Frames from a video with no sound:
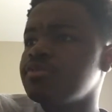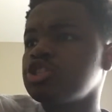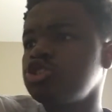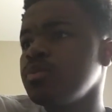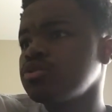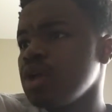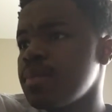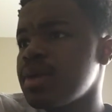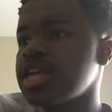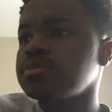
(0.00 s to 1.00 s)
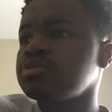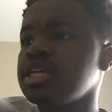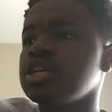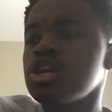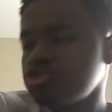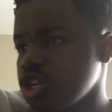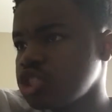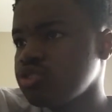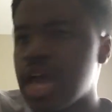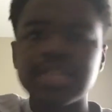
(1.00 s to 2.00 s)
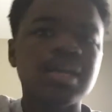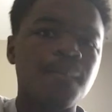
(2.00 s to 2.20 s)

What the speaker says: give us a triple threat match between Trish Stratus,